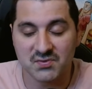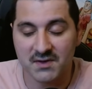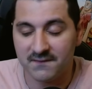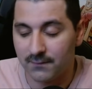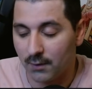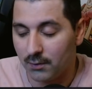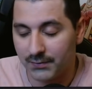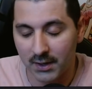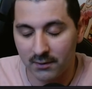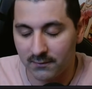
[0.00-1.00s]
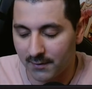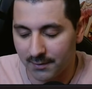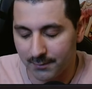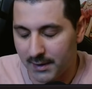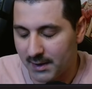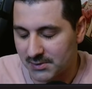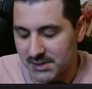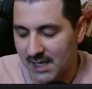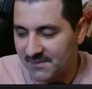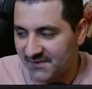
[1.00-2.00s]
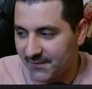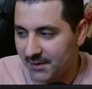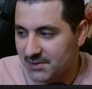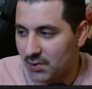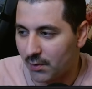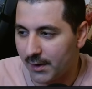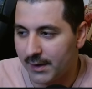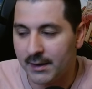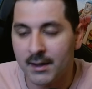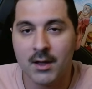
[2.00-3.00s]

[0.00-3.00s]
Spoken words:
We've rolled over 300 times for Hotori.